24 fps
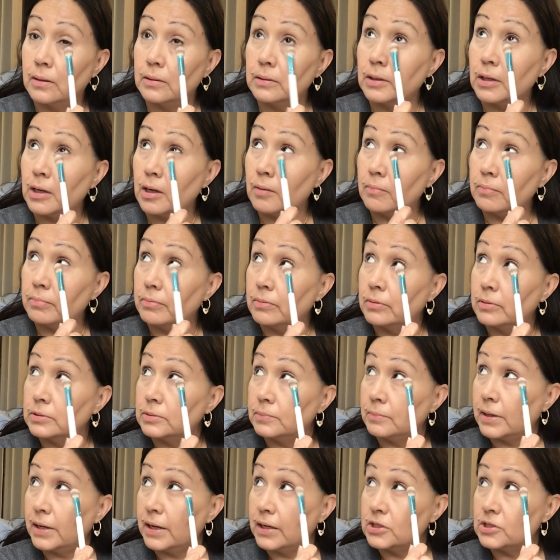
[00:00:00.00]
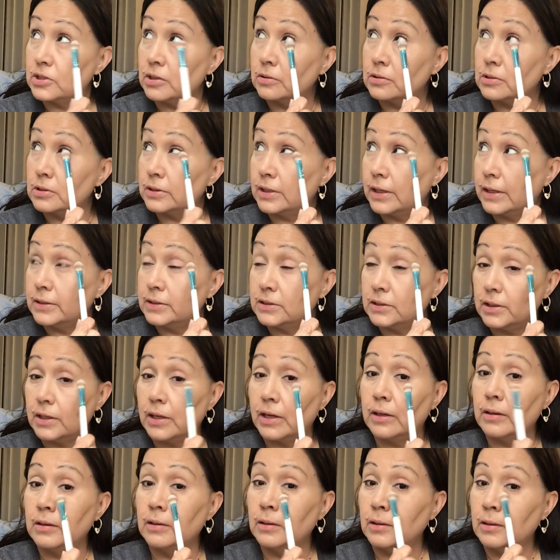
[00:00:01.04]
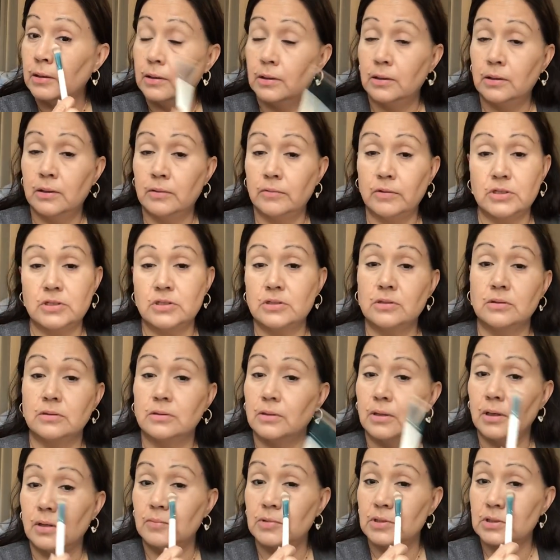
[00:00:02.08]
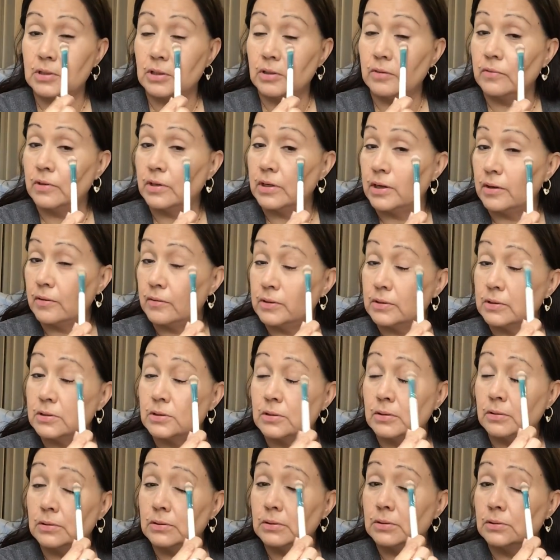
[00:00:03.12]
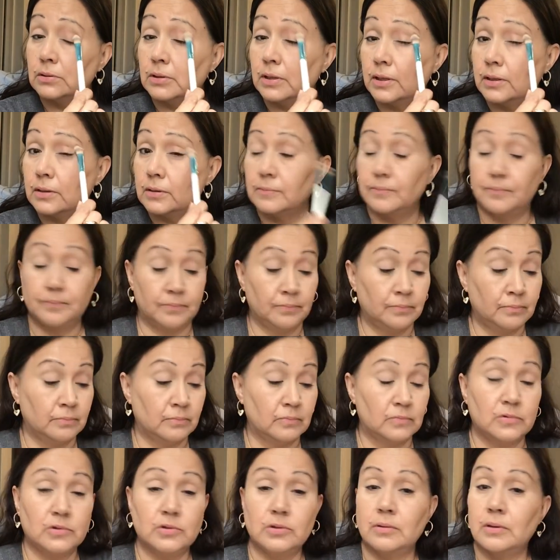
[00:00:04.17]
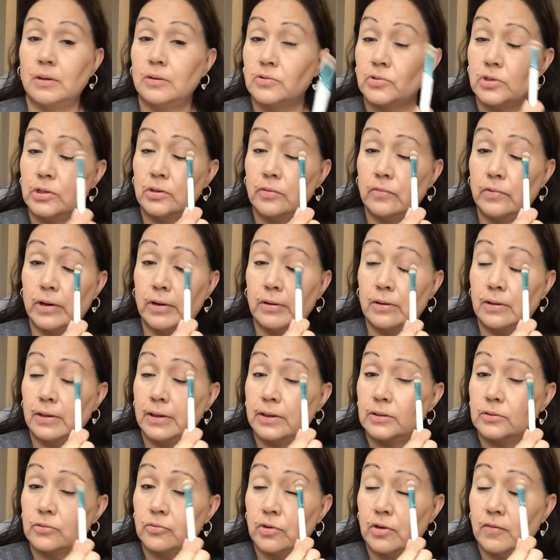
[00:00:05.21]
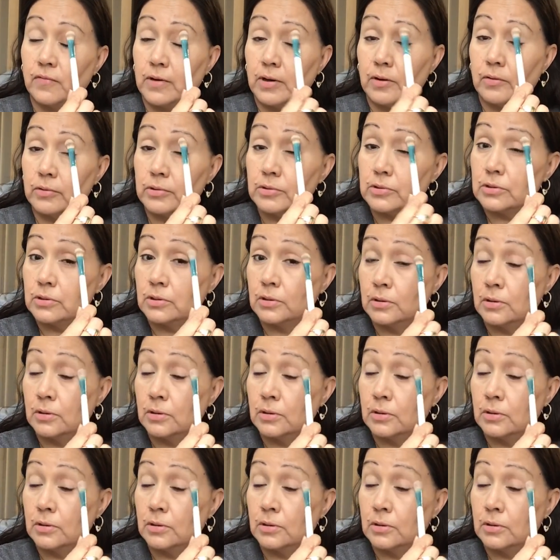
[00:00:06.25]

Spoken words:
help my eyeshadow stay today, which I'm just going to run errands, so it's not, I'm not trying to wear it like 12 hours.